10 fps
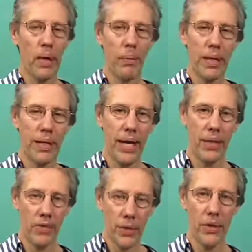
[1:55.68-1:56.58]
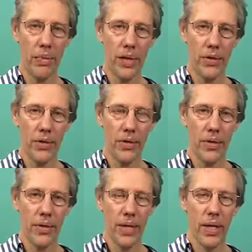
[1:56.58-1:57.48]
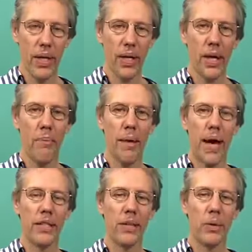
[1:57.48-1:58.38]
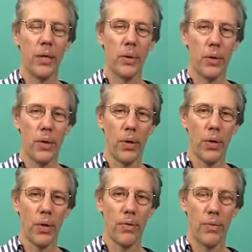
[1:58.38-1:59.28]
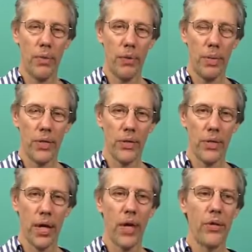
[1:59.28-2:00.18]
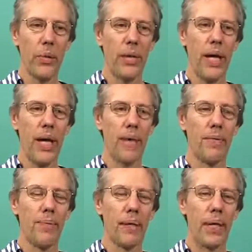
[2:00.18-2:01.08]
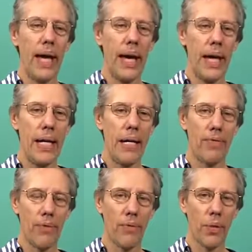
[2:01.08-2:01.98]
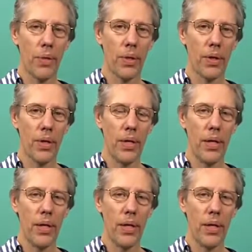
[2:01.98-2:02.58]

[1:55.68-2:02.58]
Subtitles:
we're going to play that for 2 measures. Come back to the 1 chord for 2 measures. So we have A for 4,